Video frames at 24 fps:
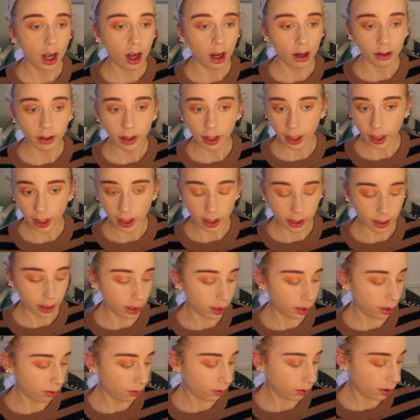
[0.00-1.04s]
Alright, and
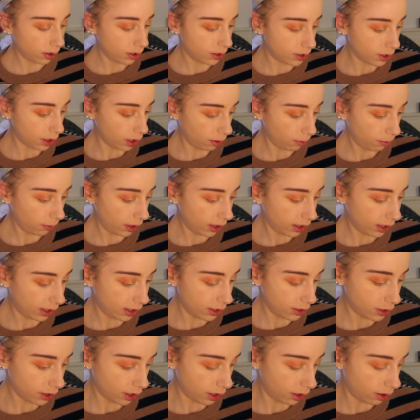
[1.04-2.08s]
then you are done with
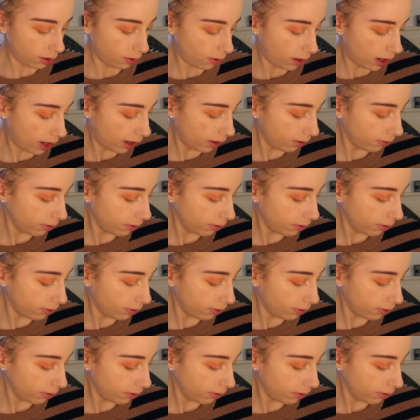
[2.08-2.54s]
eyeshadow.